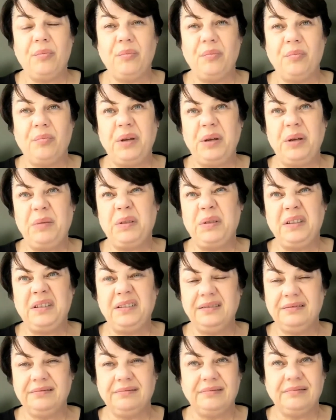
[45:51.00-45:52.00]

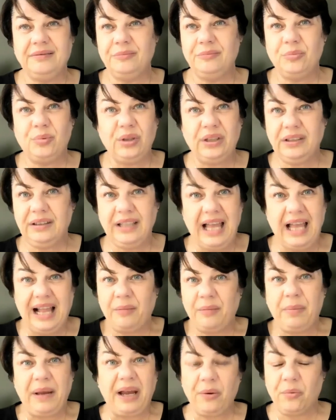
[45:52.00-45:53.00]
people will
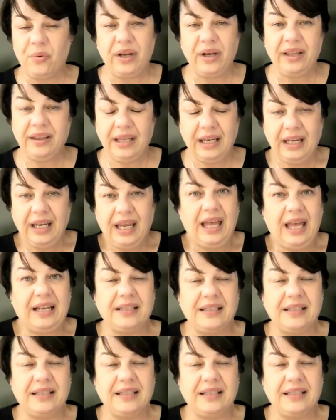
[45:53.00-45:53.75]
help out where they can.